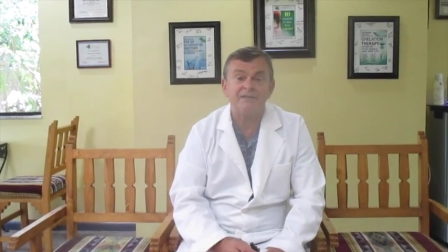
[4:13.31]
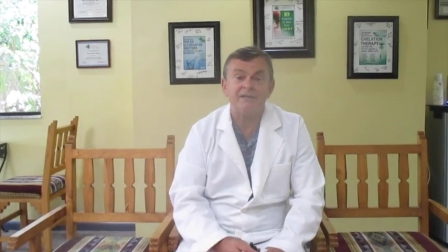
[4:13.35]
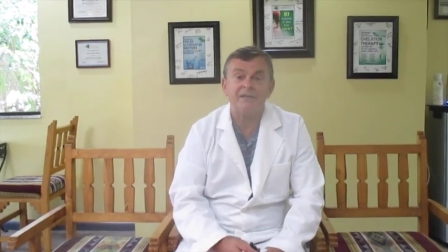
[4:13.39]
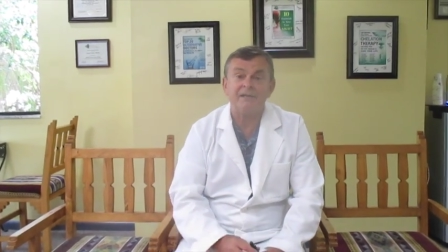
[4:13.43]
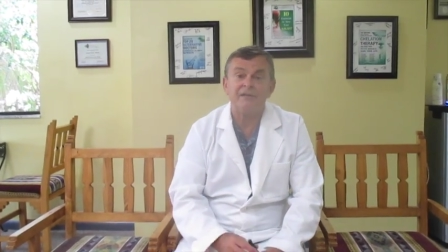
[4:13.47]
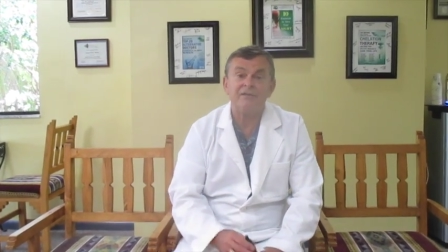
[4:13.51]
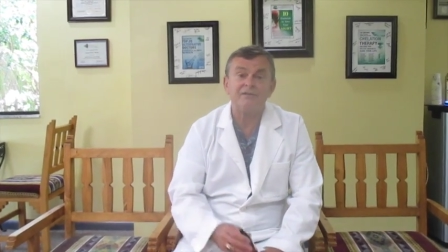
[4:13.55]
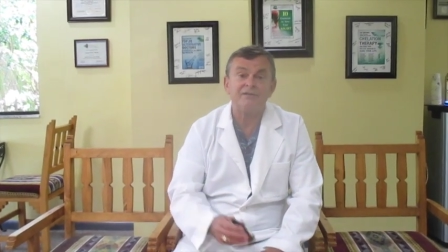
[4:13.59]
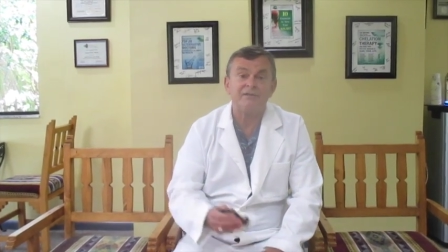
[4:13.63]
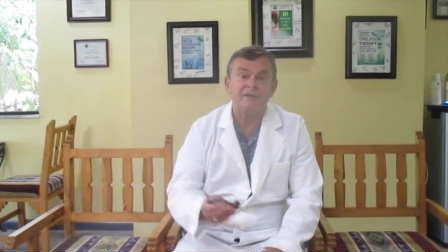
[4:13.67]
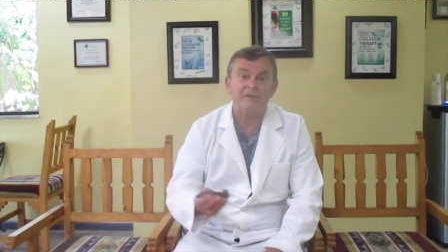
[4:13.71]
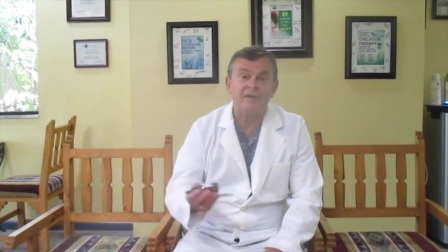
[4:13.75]
They
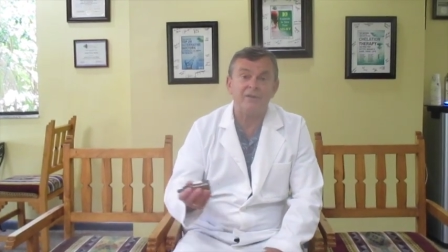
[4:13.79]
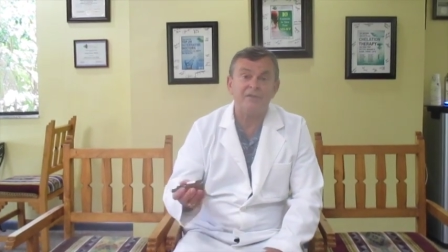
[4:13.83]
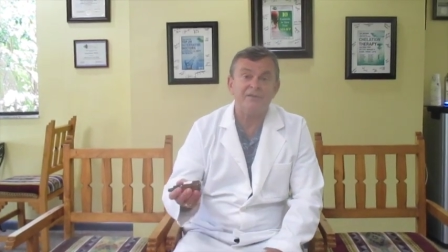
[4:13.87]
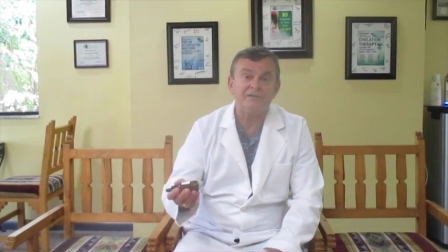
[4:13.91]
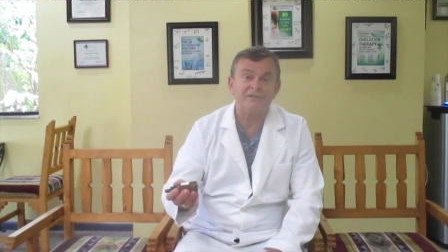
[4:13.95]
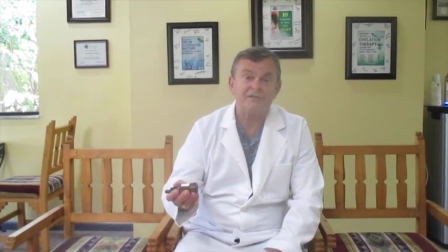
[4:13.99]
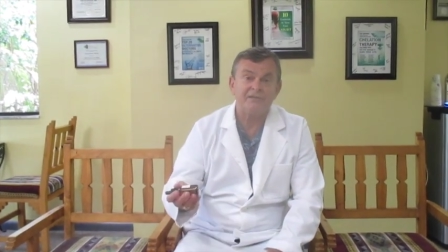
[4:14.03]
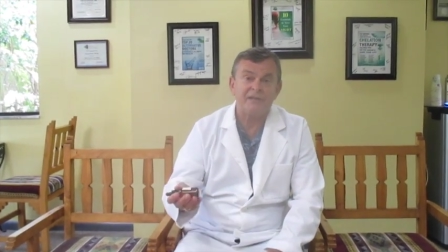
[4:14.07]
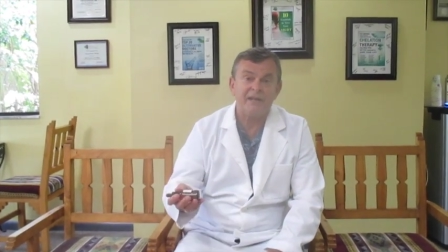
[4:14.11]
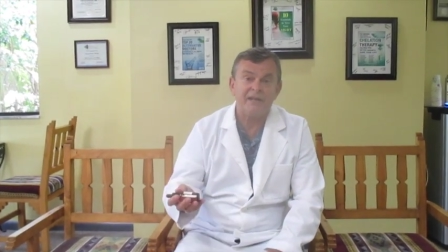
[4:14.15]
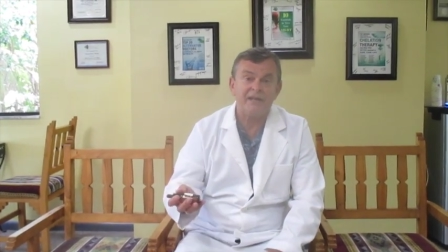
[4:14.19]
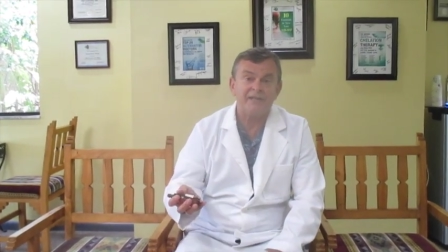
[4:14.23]
use the
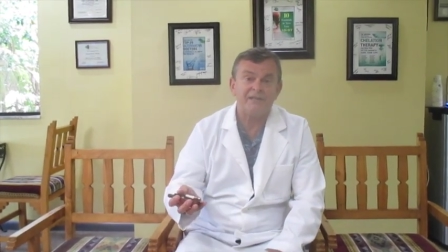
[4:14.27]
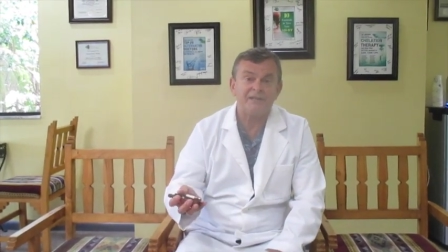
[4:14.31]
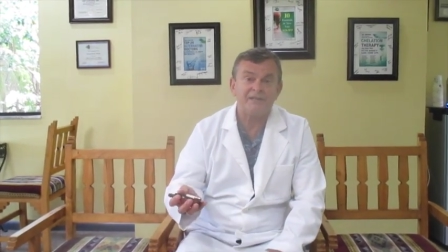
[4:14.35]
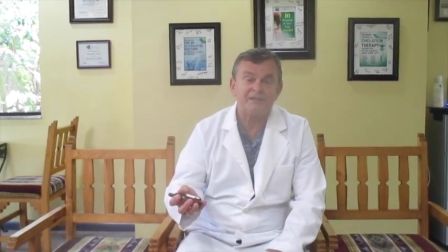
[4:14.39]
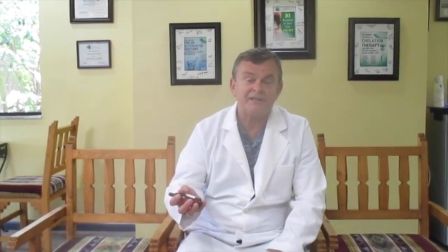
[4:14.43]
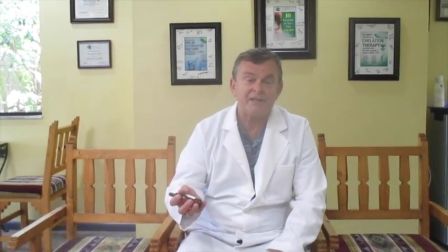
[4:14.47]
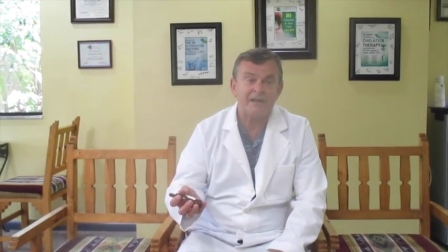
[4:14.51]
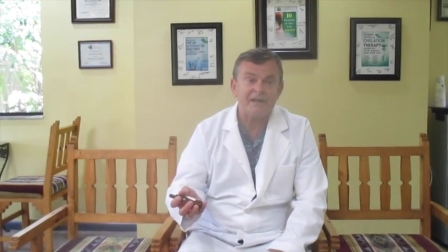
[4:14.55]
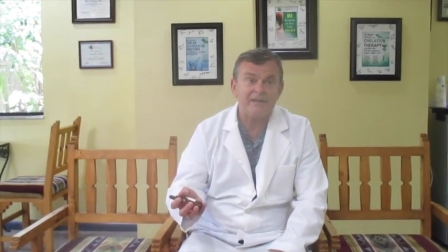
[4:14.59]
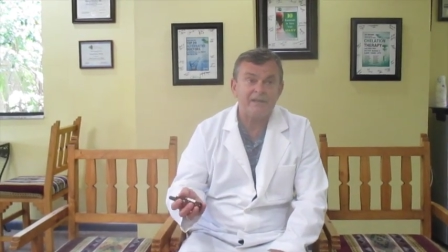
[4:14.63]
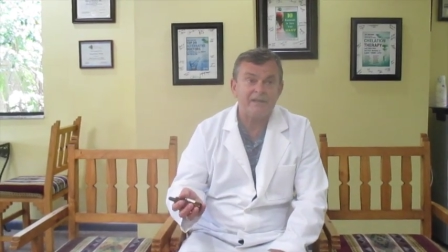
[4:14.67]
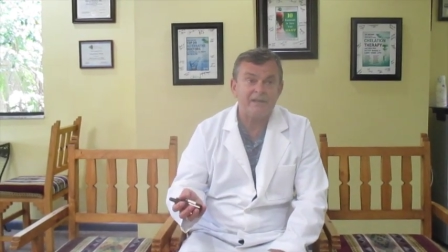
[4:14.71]
ozonated
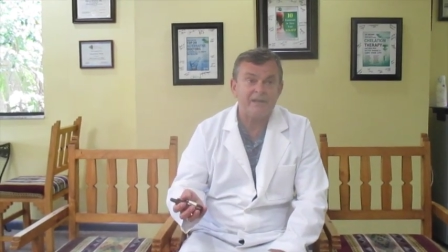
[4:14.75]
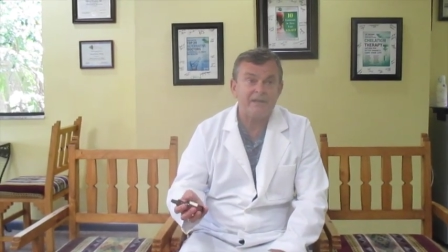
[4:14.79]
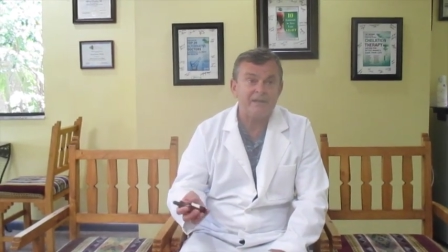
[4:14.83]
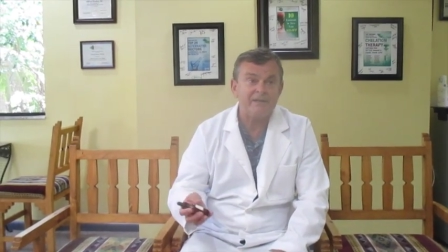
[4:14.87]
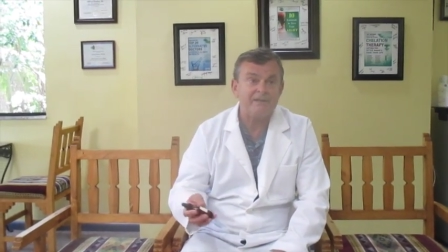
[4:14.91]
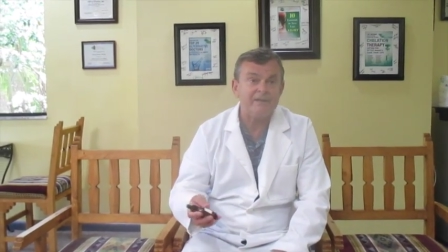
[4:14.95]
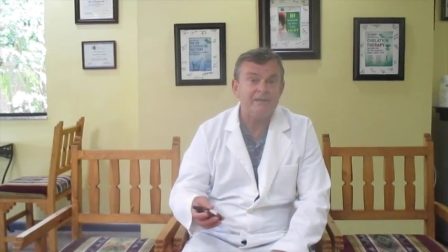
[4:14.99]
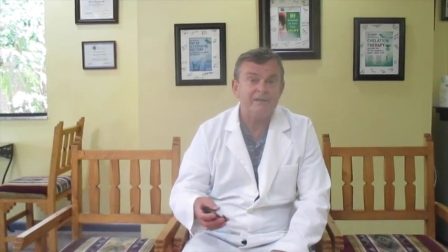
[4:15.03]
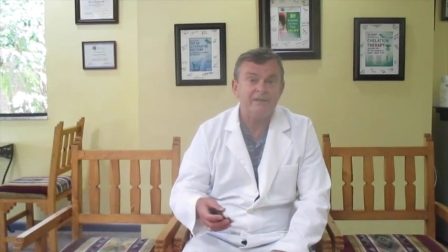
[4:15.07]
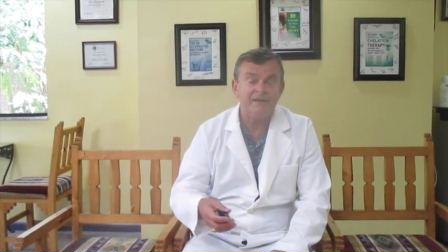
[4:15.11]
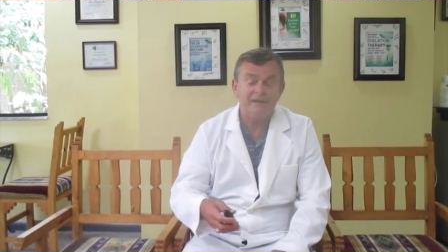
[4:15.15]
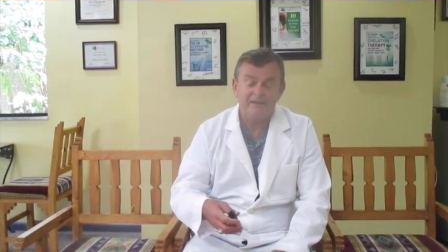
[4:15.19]

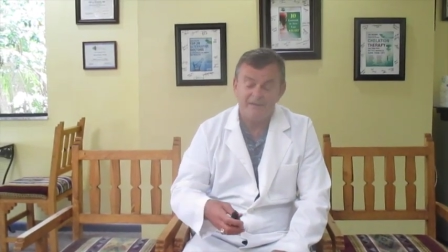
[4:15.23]
saline